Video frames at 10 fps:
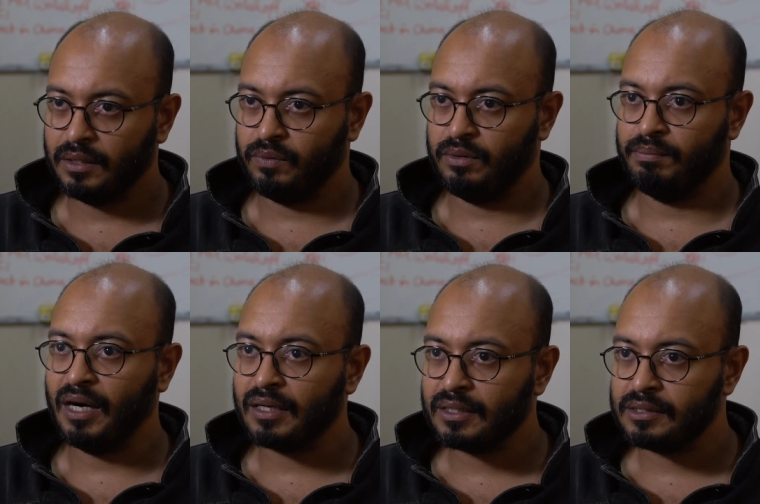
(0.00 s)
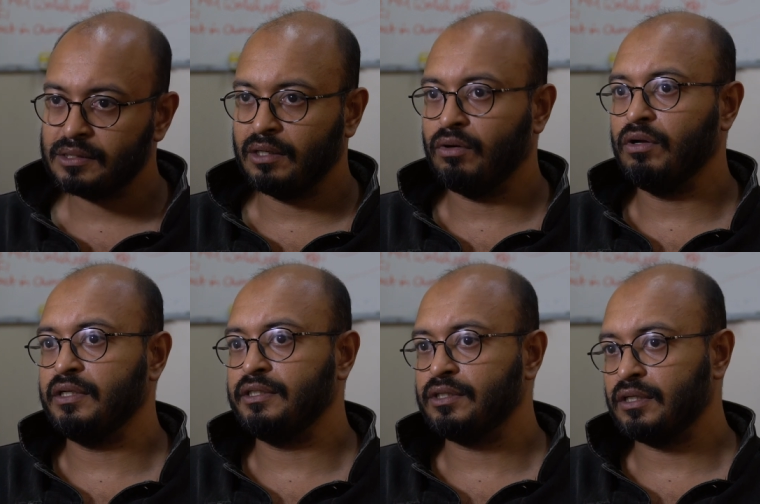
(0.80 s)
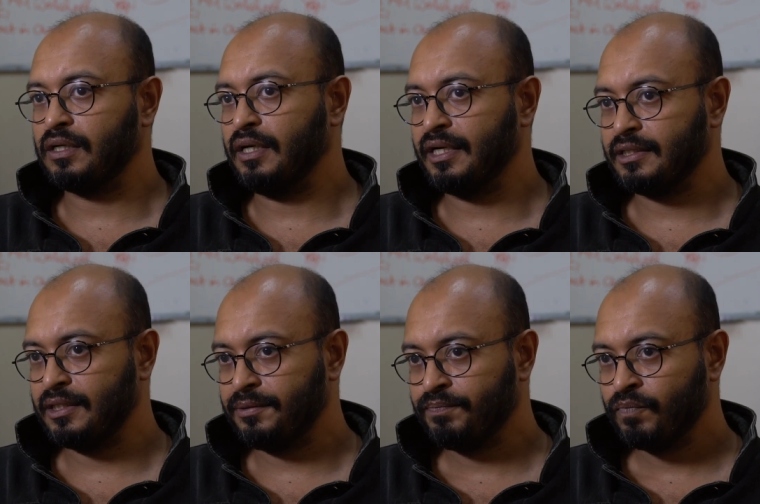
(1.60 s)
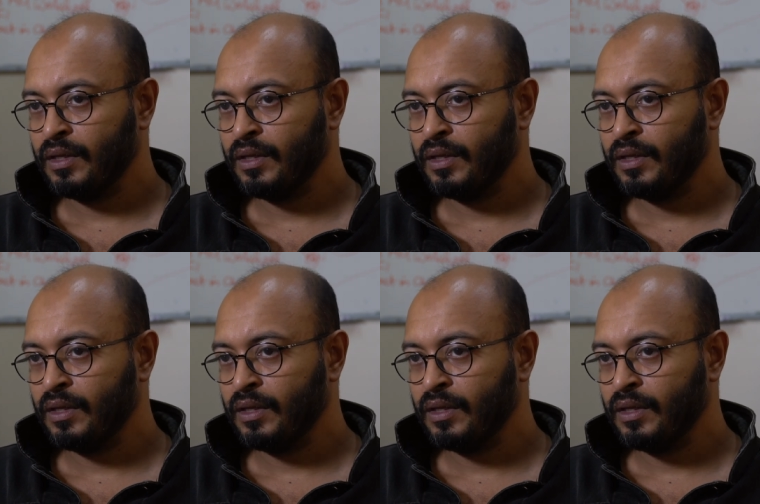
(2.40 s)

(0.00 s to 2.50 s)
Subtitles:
our markets are all interconnected.